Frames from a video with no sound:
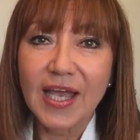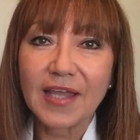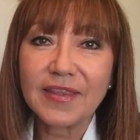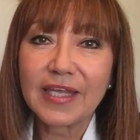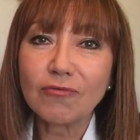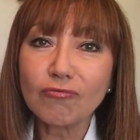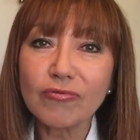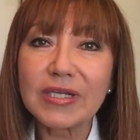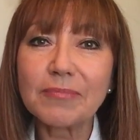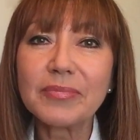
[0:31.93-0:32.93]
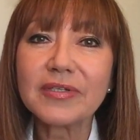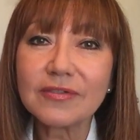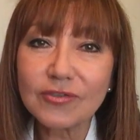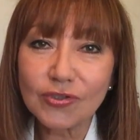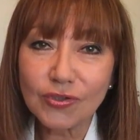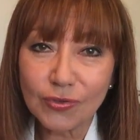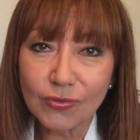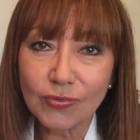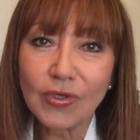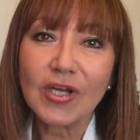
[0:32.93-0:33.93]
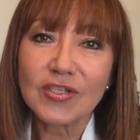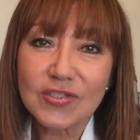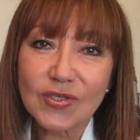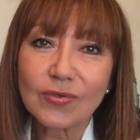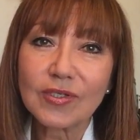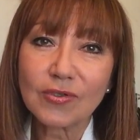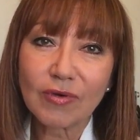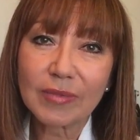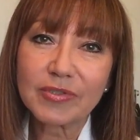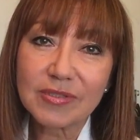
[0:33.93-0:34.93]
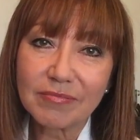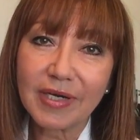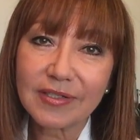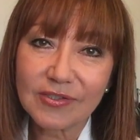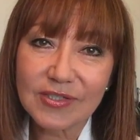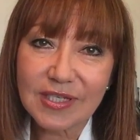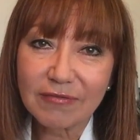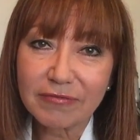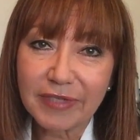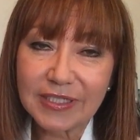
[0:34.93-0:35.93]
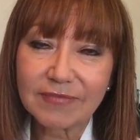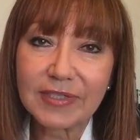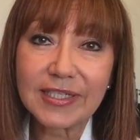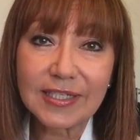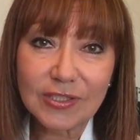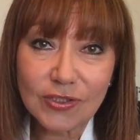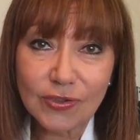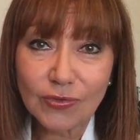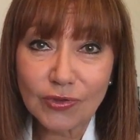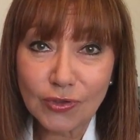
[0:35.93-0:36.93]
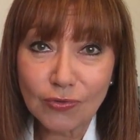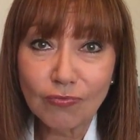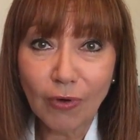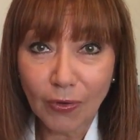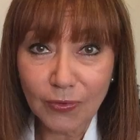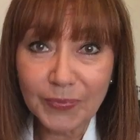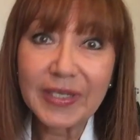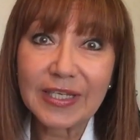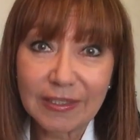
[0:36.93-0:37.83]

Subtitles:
and then rebuild you so that you're able to market yourself effectively into your new role